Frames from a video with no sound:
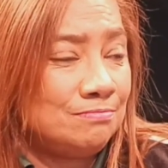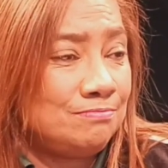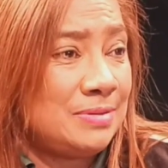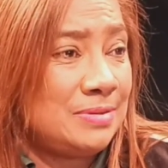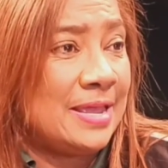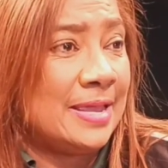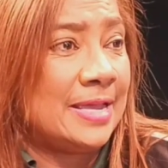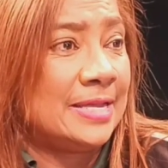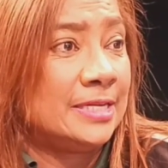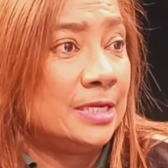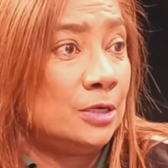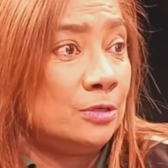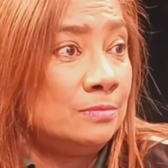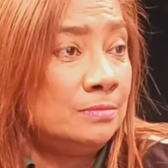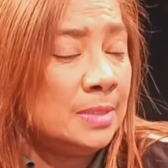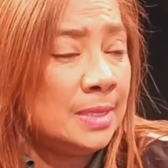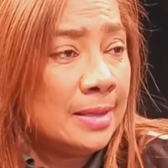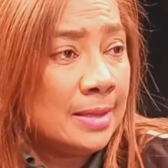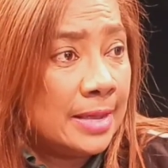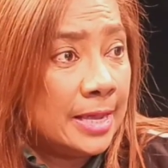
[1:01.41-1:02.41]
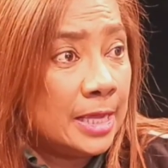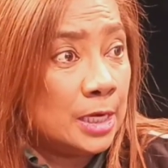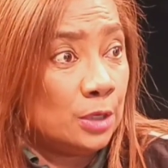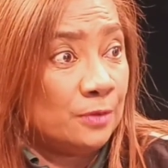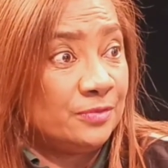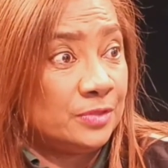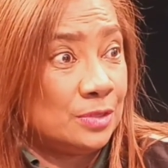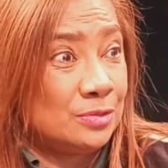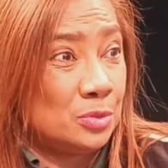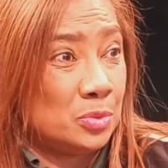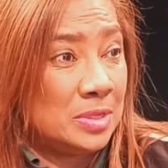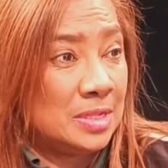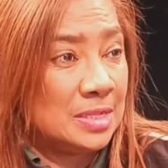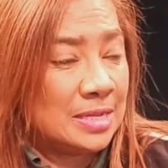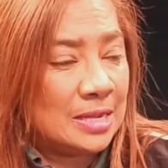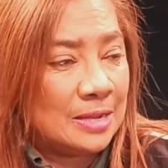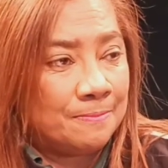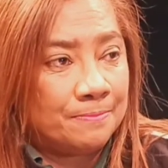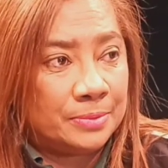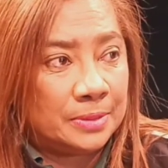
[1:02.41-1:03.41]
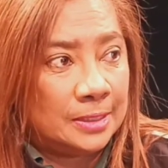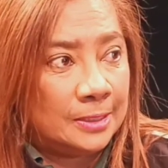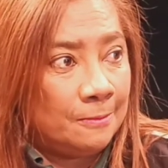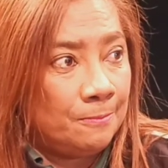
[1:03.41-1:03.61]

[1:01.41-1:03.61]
and playing at home and after the World Cup,